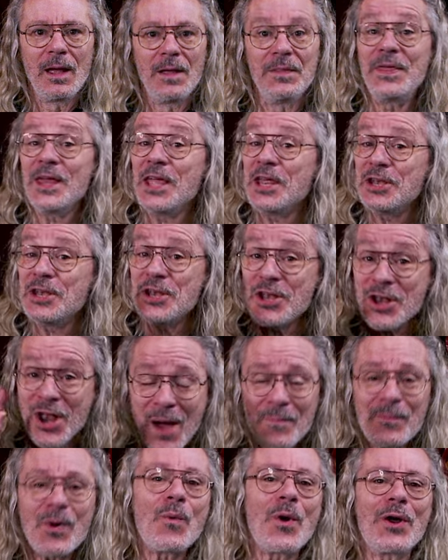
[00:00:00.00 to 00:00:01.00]
The
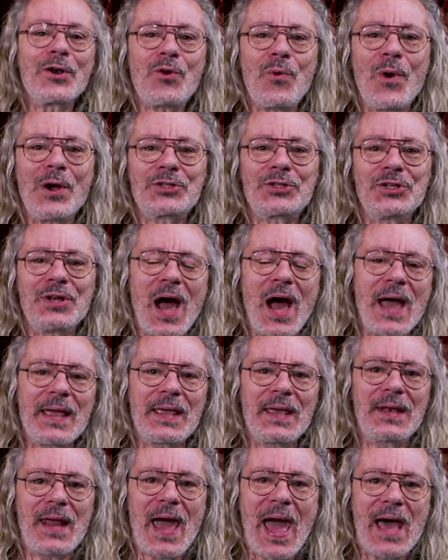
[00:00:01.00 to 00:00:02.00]
number one question I
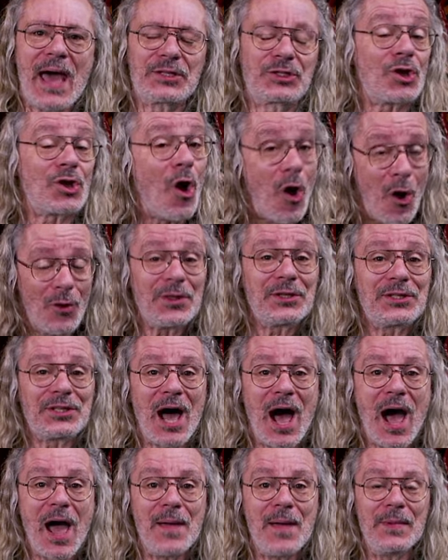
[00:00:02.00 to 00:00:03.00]
get asked all the
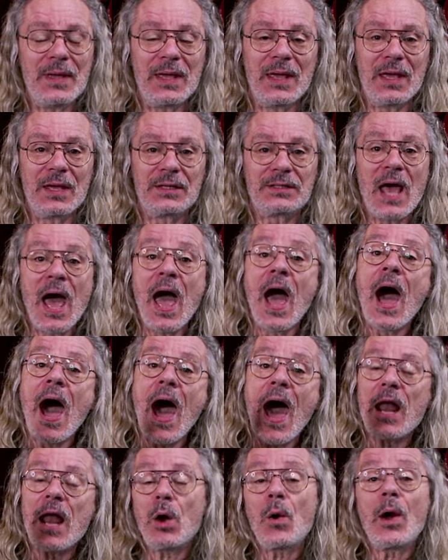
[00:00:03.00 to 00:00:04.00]
time is
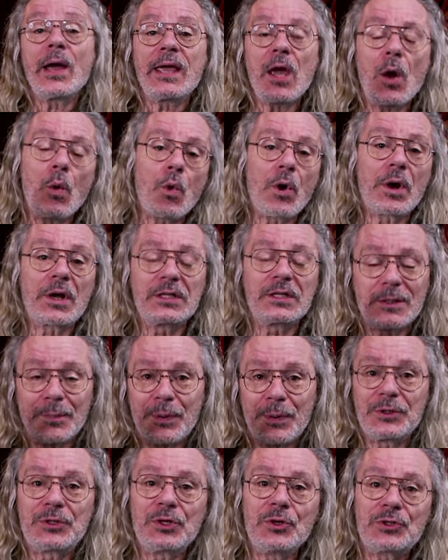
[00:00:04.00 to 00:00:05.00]
how do I get work as a
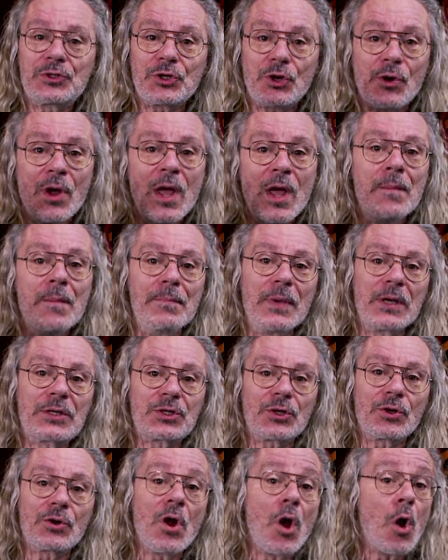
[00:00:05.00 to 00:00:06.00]
producer,
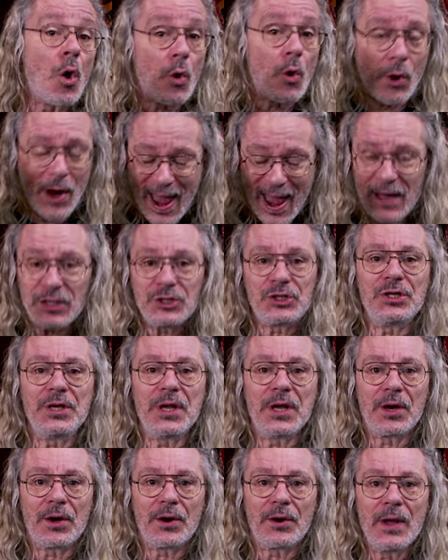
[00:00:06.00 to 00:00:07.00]
mixer, or
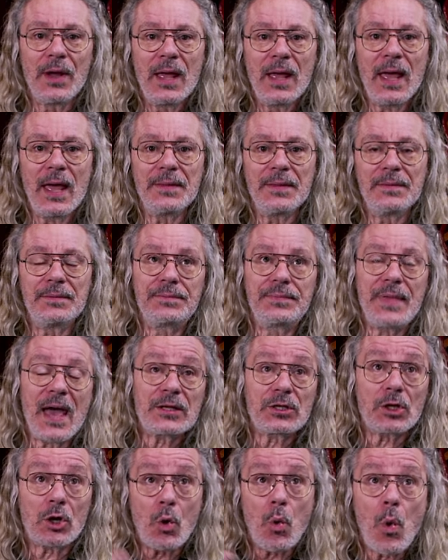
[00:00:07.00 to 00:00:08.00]
engineer? And
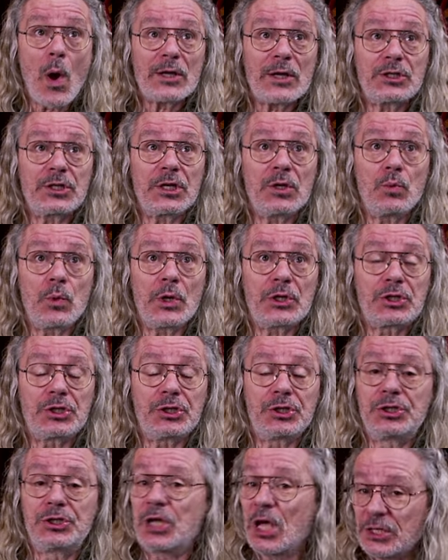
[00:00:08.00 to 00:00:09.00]
that's a question which
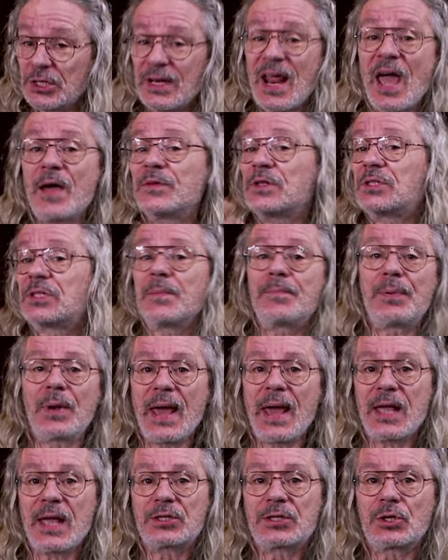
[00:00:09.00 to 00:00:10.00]
doesn't have a simple
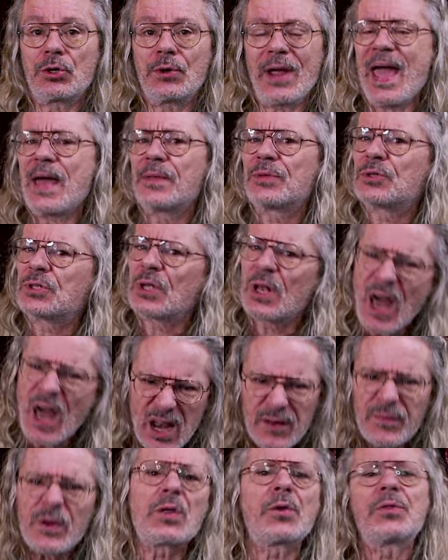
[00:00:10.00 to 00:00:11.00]
answer, and there's a lot
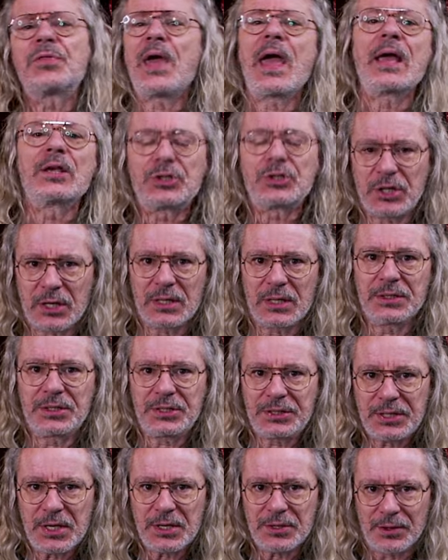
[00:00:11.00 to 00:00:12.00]
of other things to
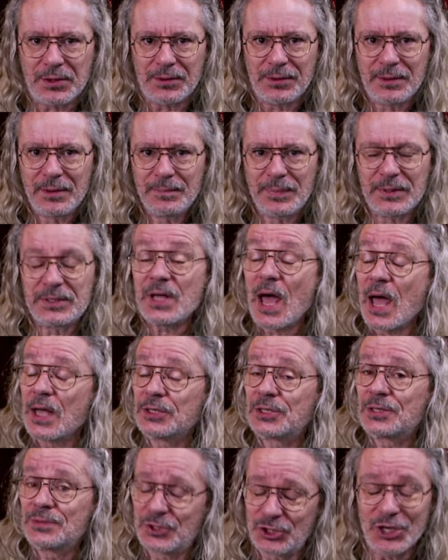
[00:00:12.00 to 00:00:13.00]
consider
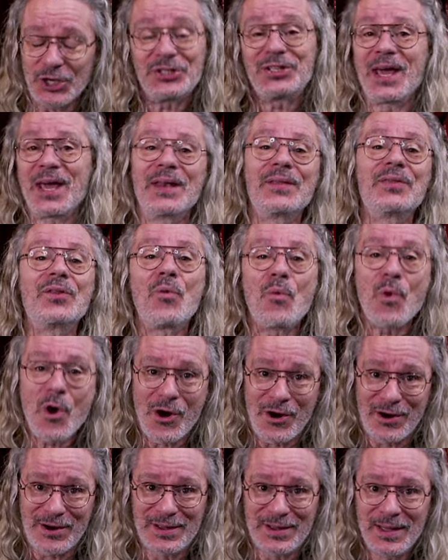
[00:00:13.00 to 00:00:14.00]
besides just getting the
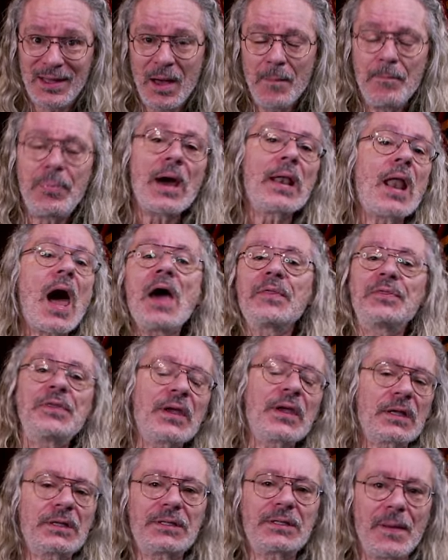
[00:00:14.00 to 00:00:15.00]
work. But I
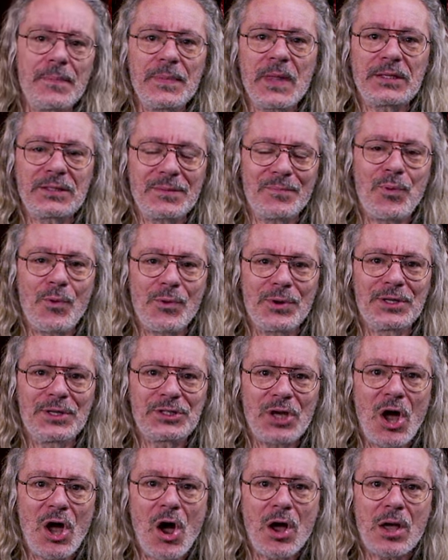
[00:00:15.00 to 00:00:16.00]
think it's something that's important to
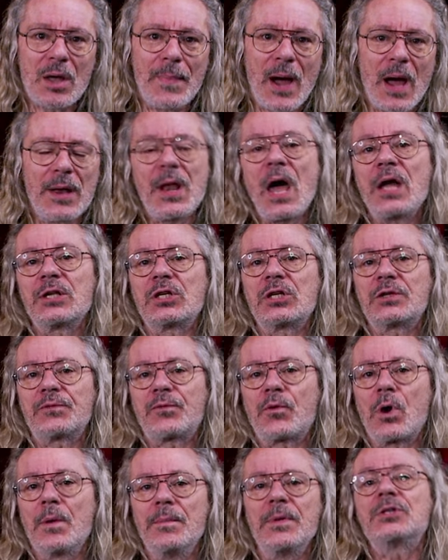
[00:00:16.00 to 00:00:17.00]
talk about, not just
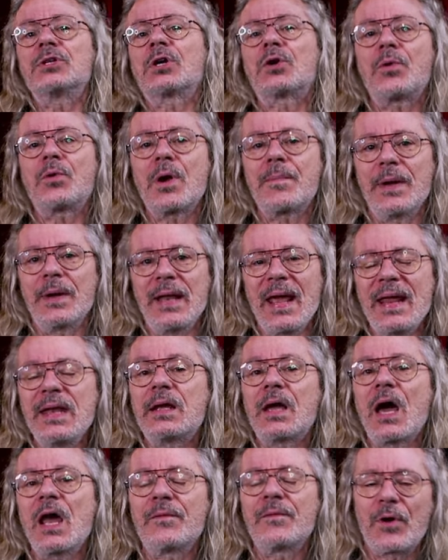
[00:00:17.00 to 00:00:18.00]
for a music career, but any
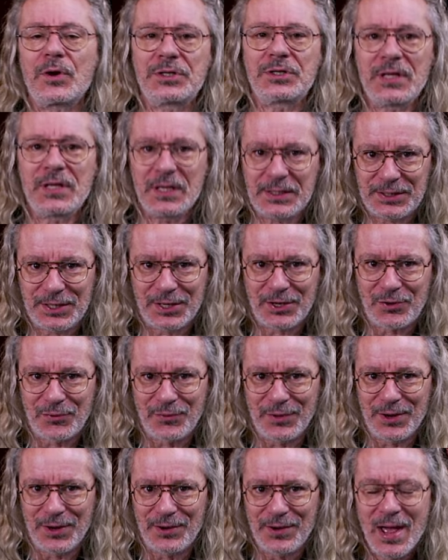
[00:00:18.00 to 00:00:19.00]
kind of artistic
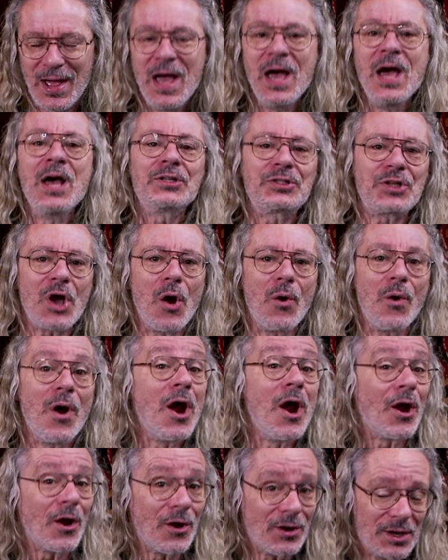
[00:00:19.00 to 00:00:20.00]
career. So
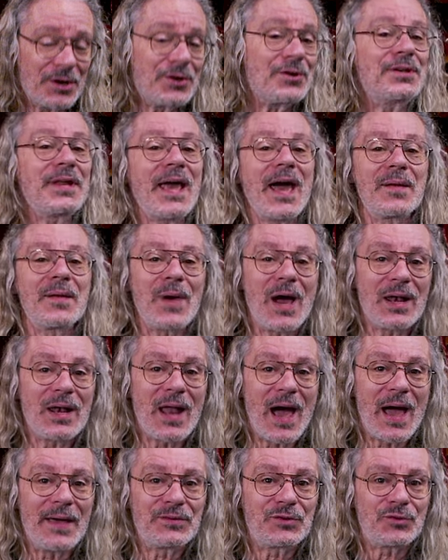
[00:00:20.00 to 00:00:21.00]
earlier today on my
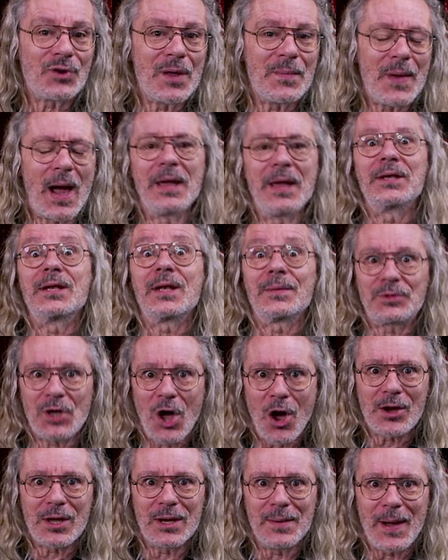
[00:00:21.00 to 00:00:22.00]
live stream, I ended up
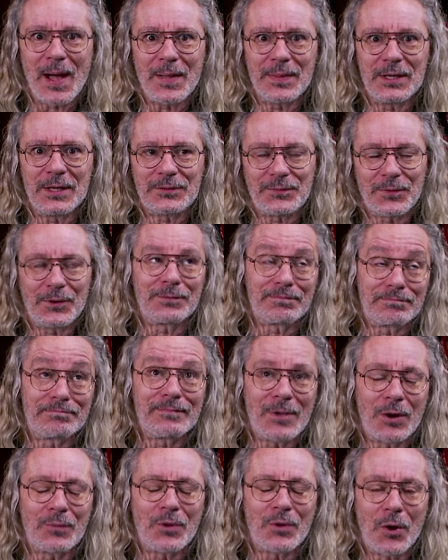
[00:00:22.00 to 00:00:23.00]
talking about this for
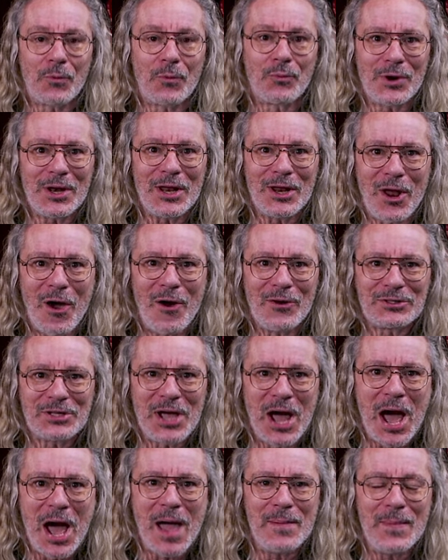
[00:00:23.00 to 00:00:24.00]
a, a really long
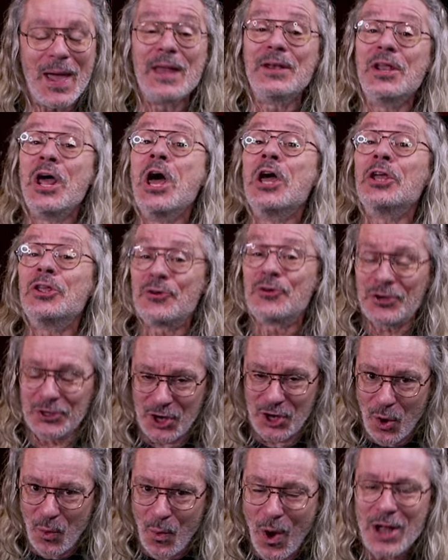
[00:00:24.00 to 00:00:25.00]
time, and you could
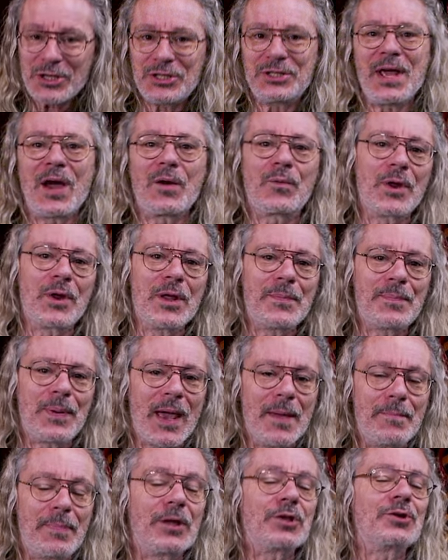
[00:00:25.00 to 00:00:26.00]
go watch that
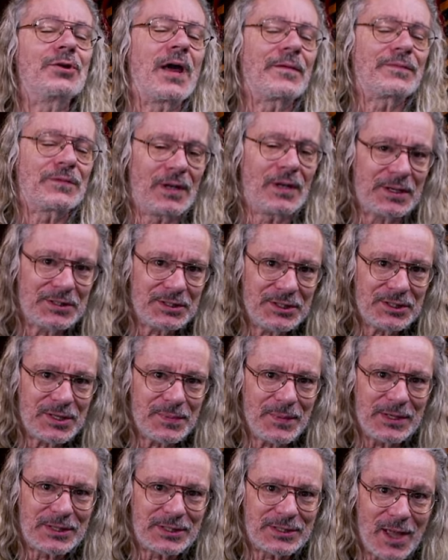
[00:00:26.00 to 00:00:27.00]
replay, but you'd have to listen to
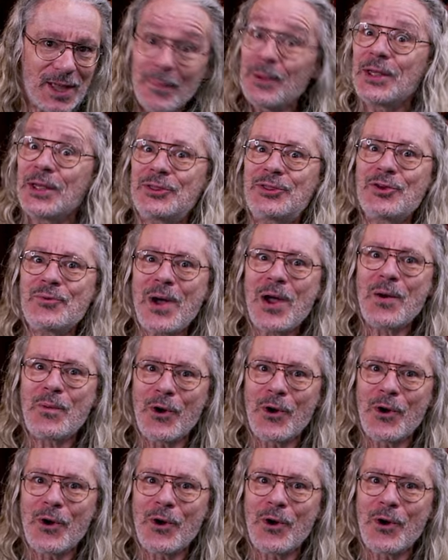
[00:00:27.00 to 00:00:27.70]
me stumbling through my